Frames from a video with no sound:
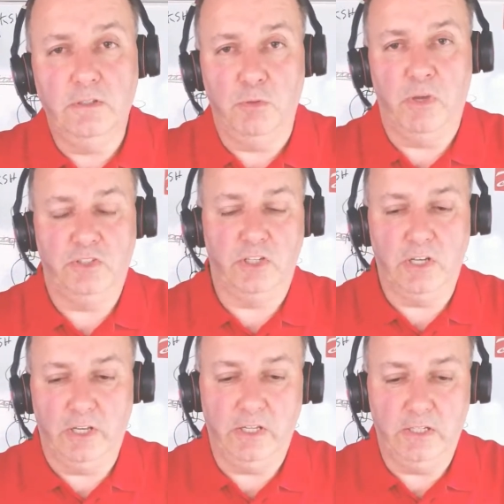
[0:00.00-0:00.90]
You
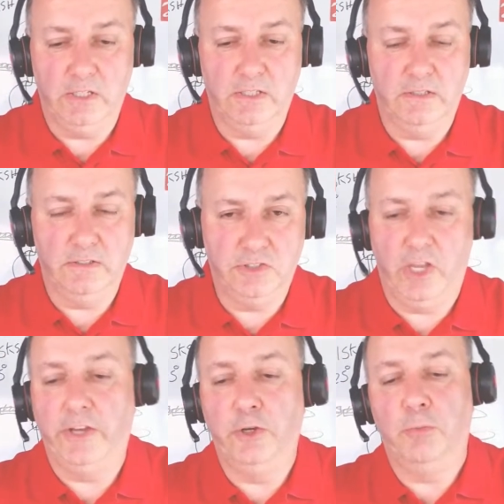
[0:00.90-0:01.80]
basically
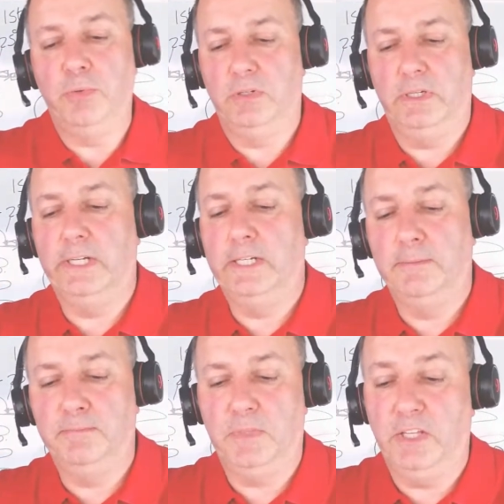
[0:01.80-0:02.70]
sign up,
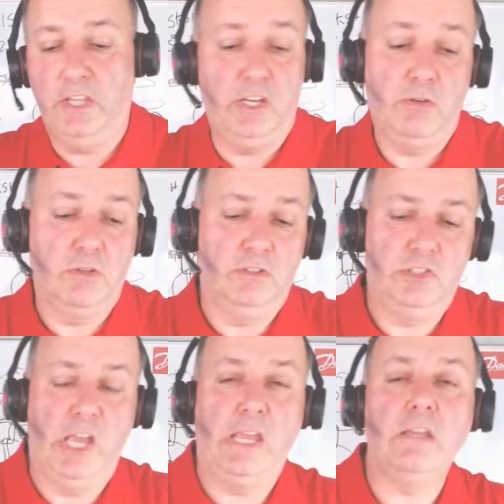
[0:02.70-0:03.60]
and then you can
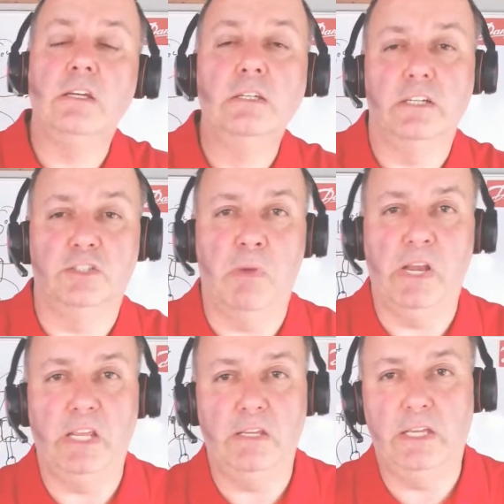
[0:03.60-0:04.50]
take as
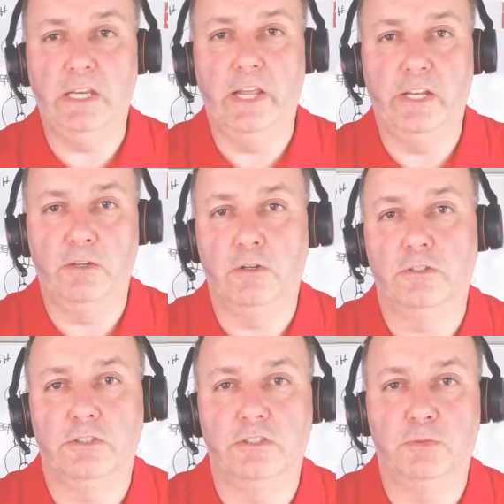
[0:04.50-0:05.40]
many e-learning
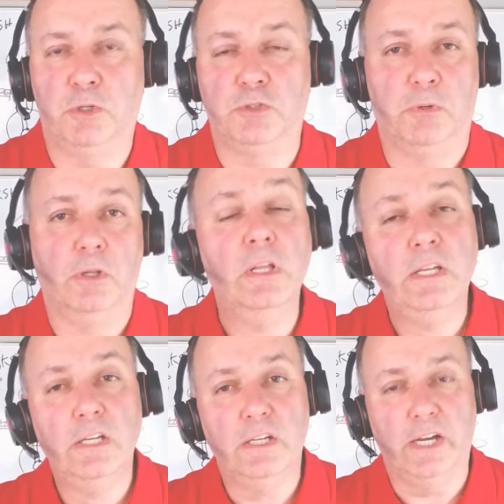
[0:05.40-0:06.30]
courses as possible.
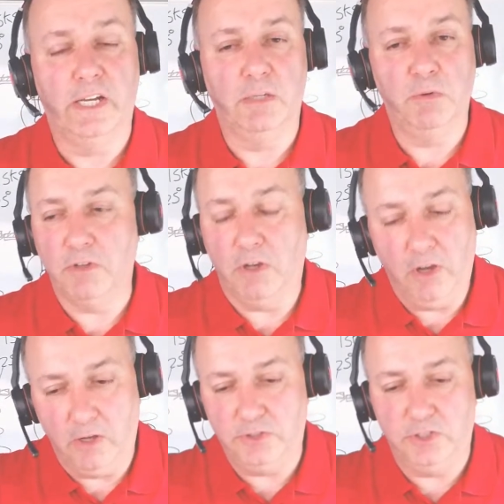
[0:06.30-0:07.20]
We've got
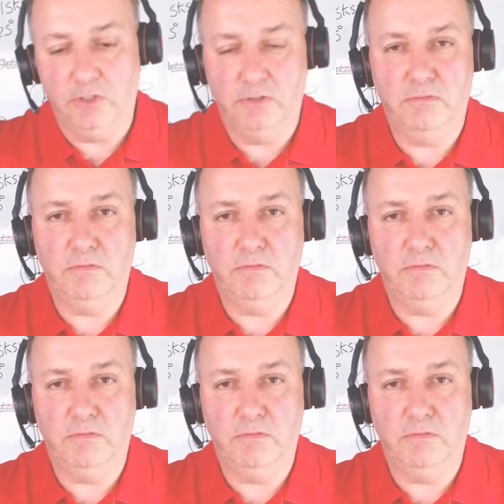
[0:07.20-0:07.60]
loads on